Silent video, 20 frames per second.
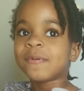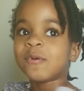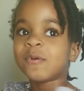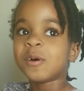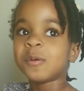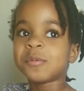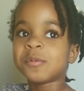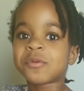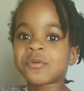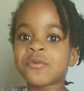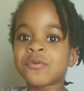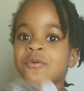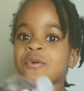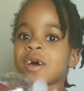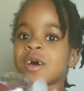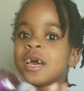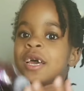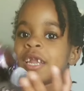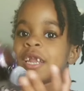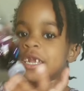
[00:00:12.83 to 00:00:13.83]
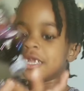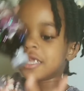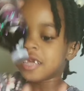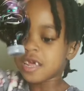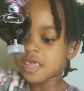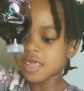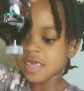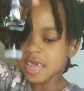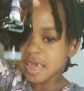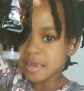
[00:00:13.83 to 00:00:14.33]
From school, and it
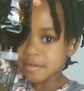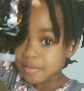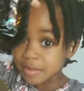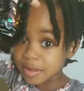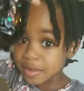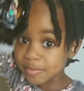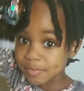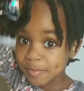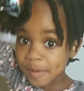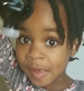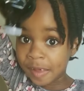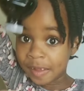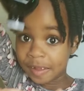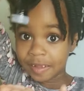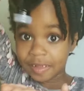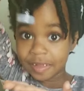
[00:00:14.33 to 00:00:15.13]
doesn't even spill.